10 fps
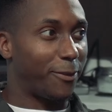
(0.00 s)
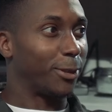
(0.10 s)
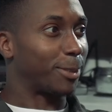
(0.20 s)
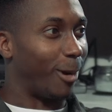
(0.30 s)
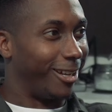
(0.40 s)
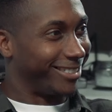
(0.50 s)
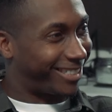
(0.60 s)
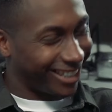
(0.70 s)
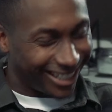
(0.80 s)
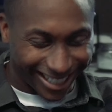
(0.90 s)
Force Ones.
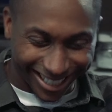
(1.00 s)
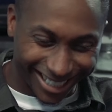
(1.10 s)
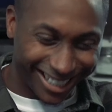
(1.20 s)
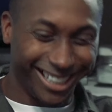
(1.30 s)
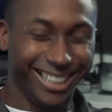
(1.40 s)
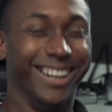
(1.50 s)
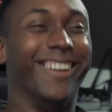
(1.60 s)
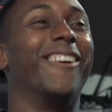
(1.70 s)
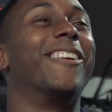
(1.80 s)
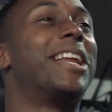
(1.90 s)

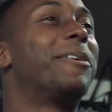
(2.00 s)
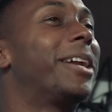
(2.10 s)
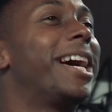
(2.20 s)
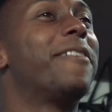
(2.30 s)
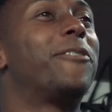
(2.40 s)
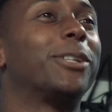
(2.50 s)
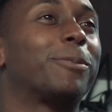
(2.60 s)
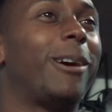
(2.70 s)
All they want Air Force